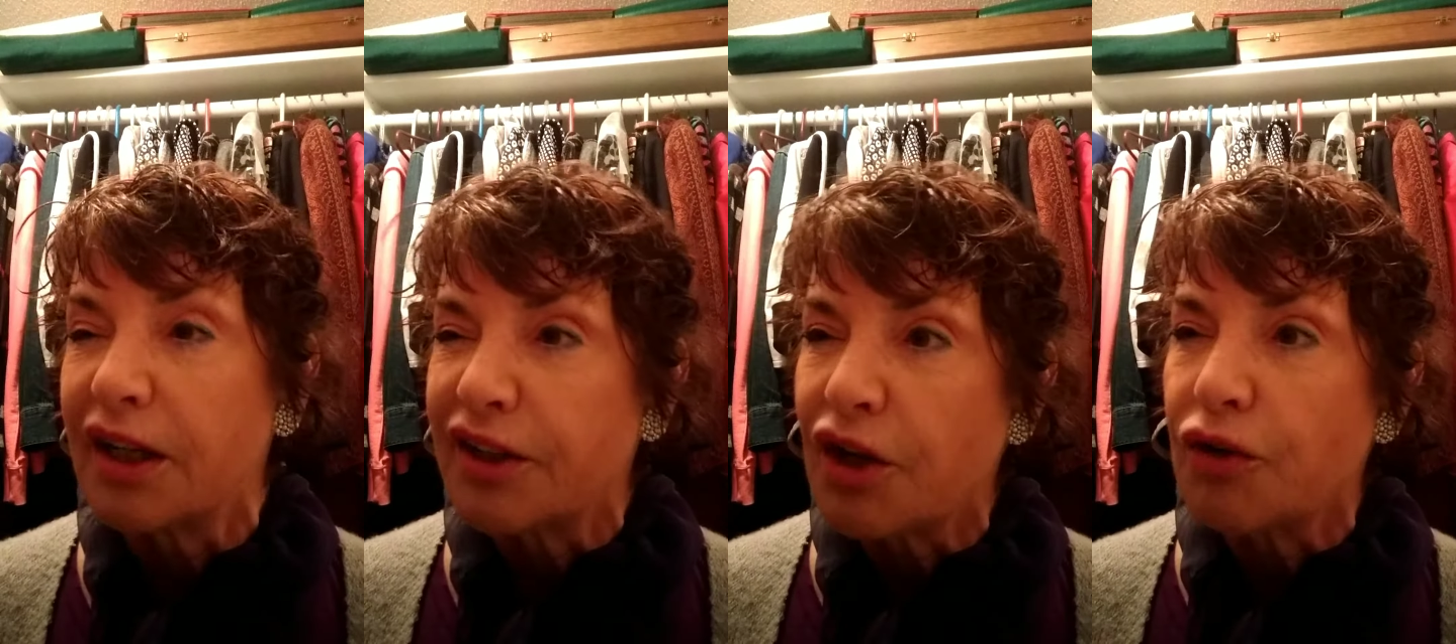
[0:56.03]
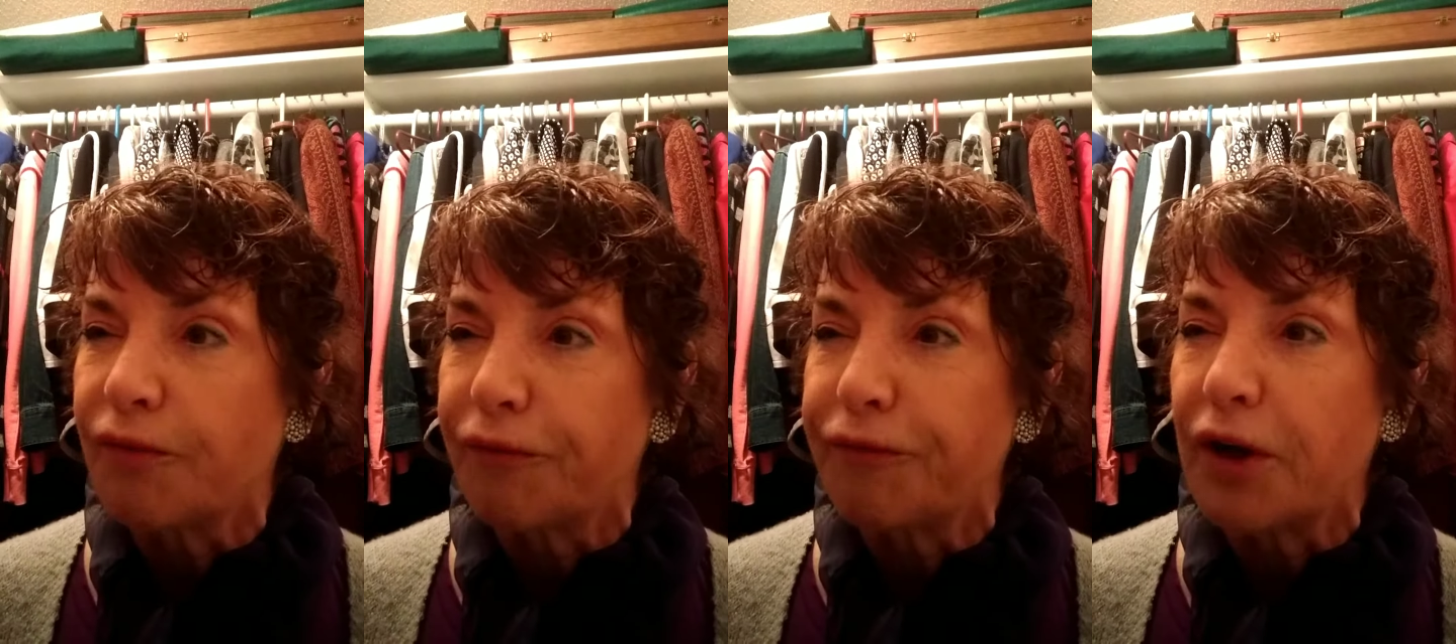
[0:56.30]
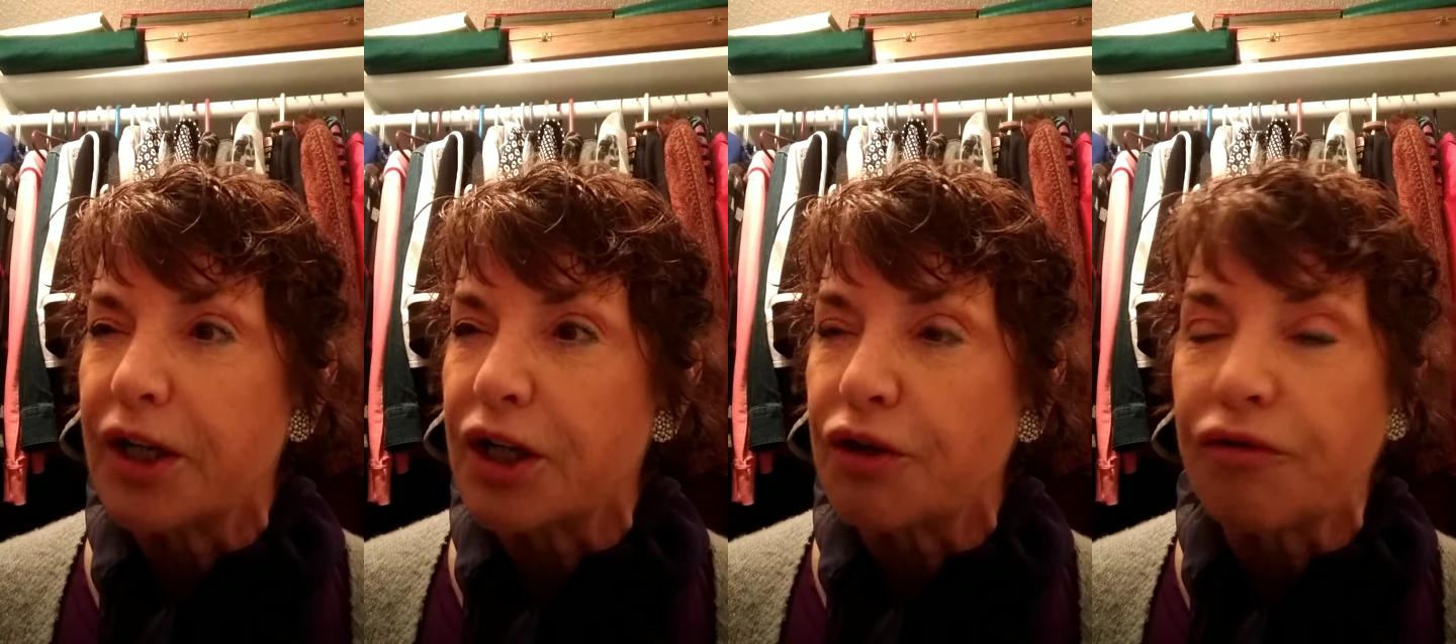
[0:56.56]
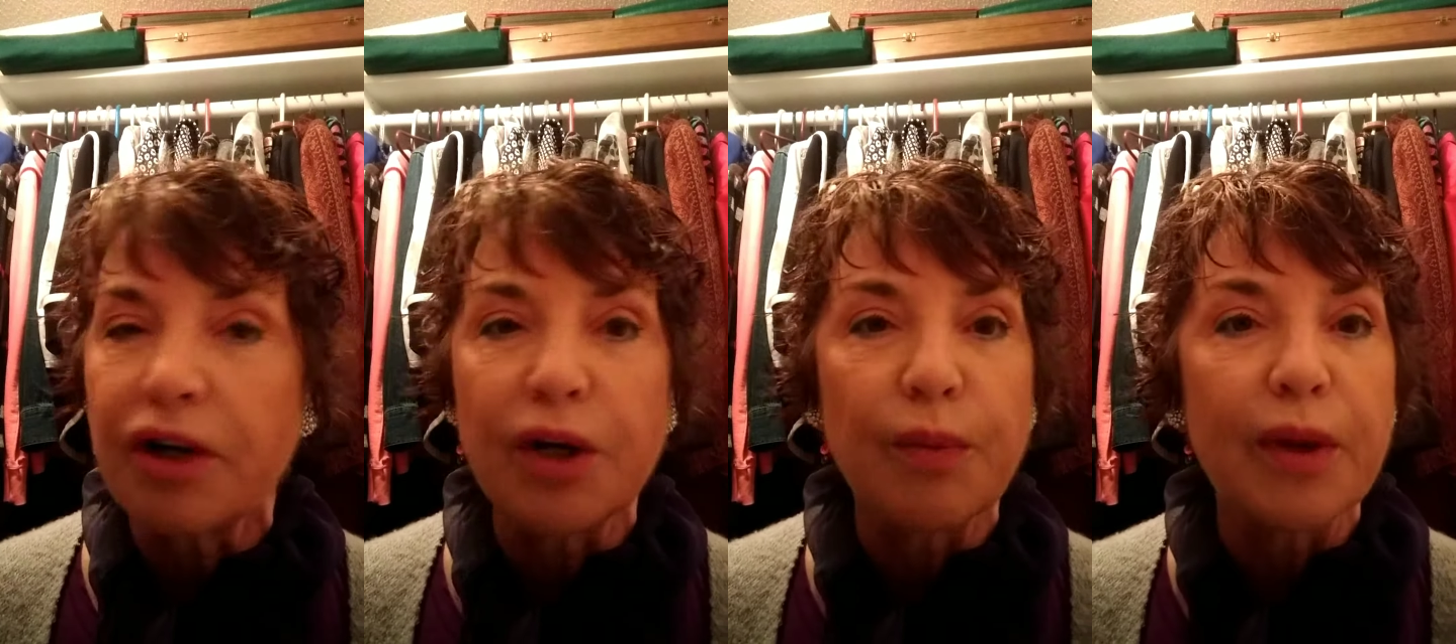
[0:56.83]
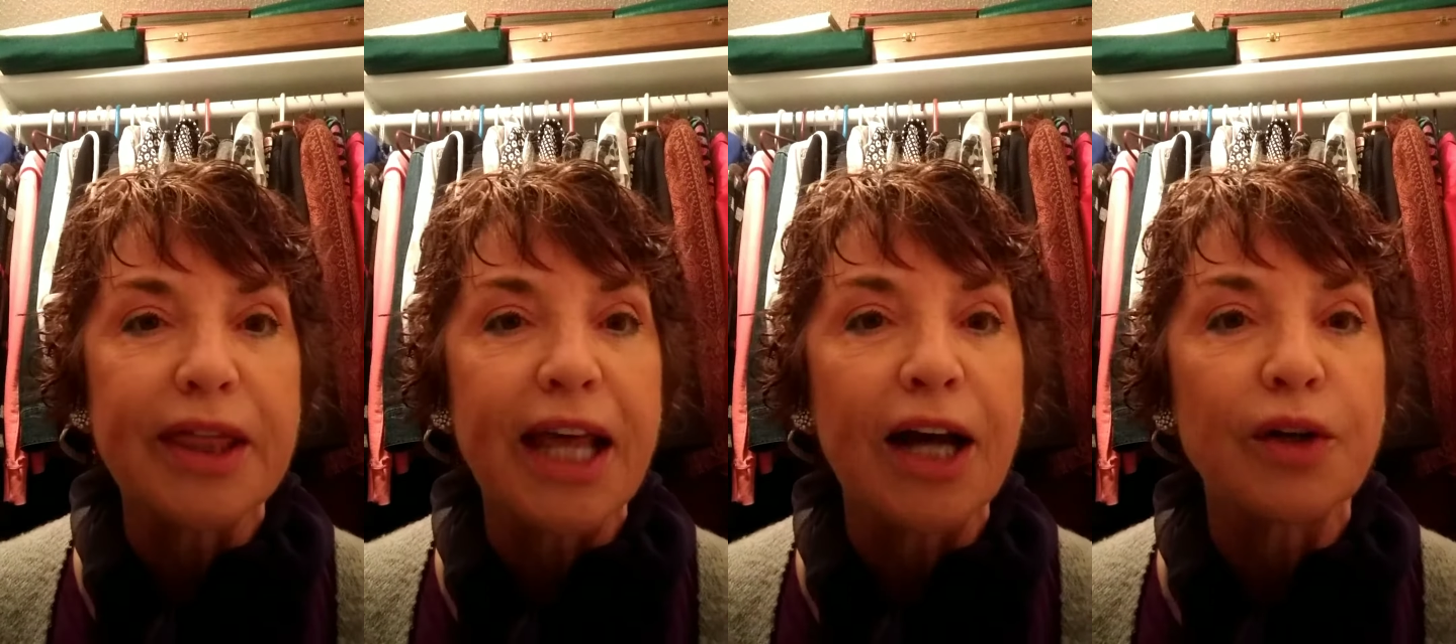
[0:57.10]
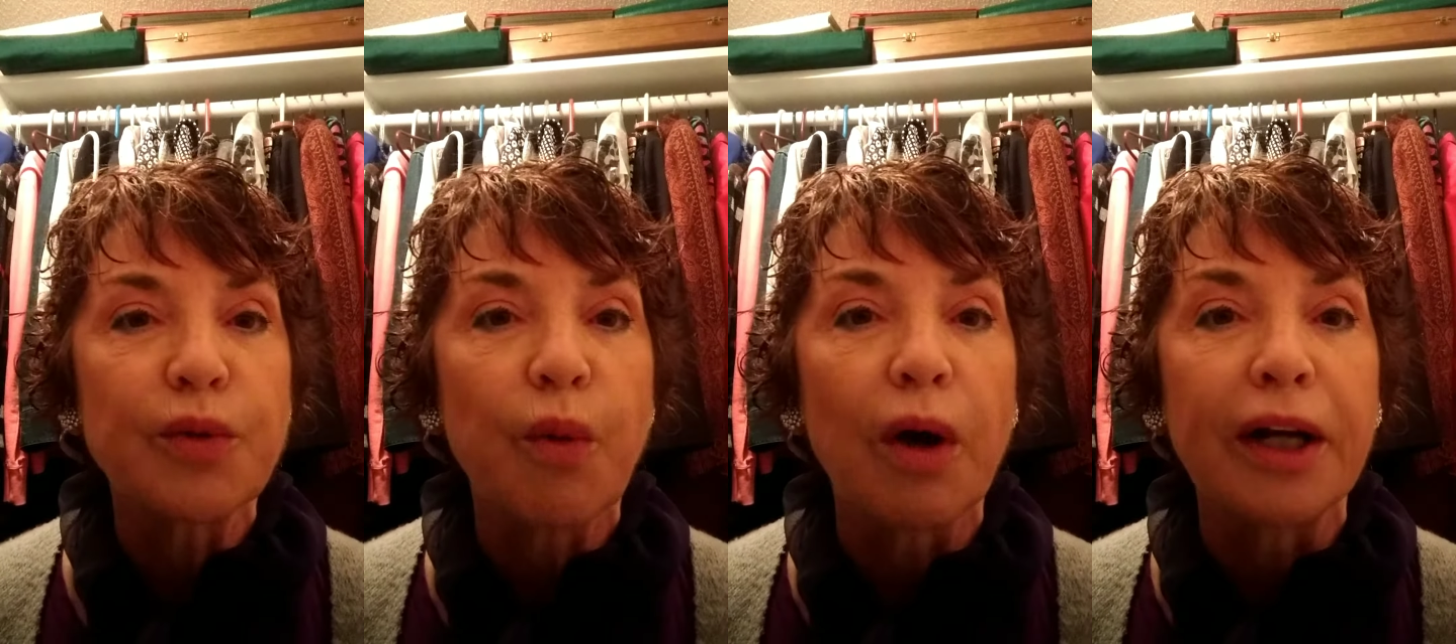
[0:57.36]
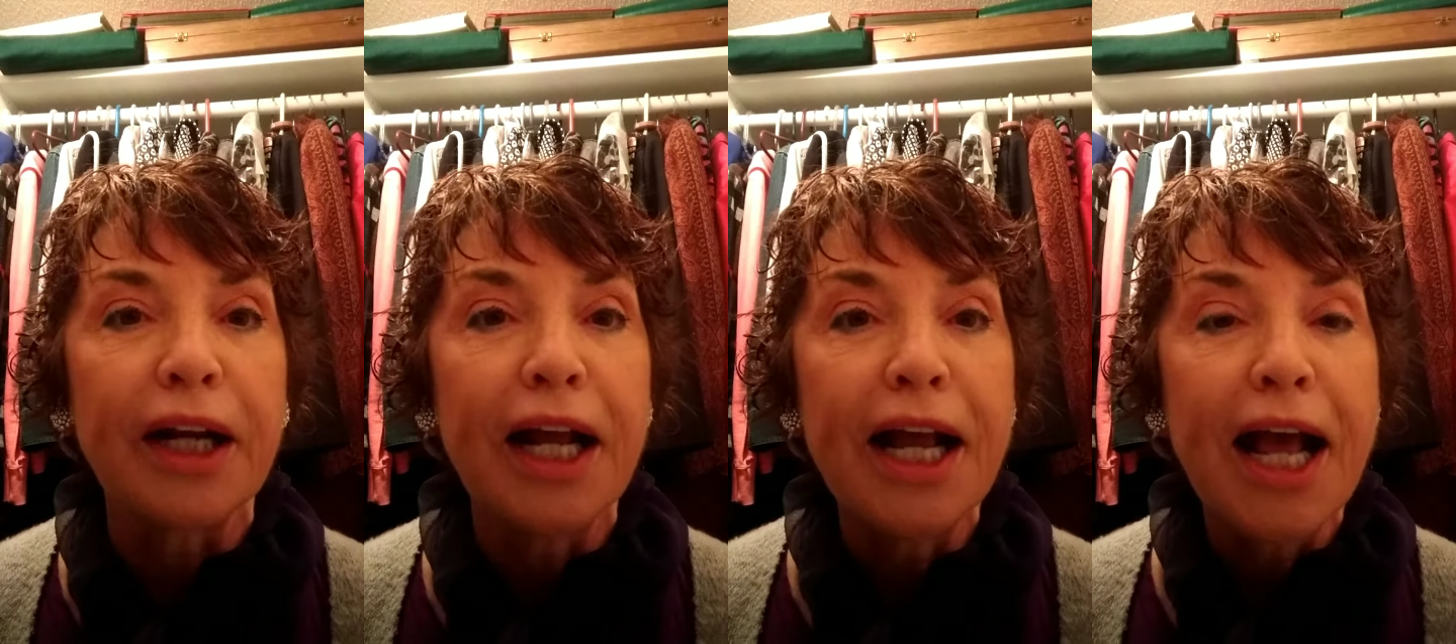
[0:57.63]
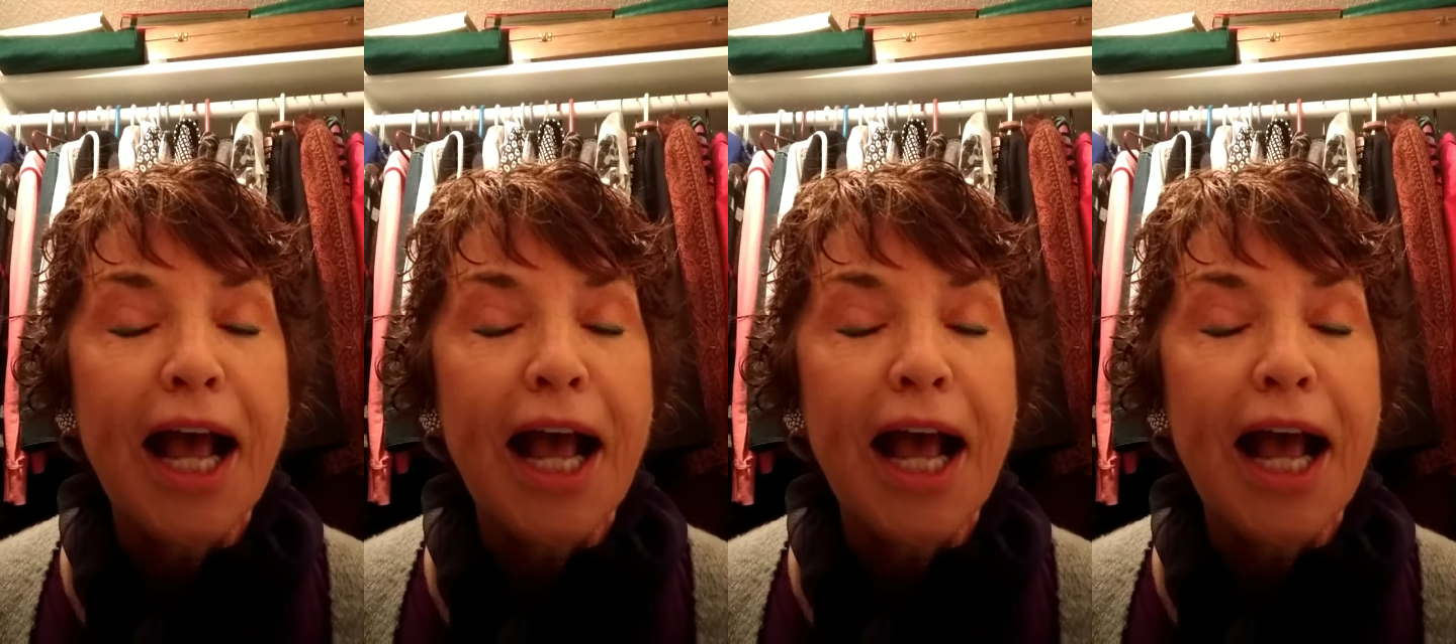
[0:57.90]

I don't fully agree with that one.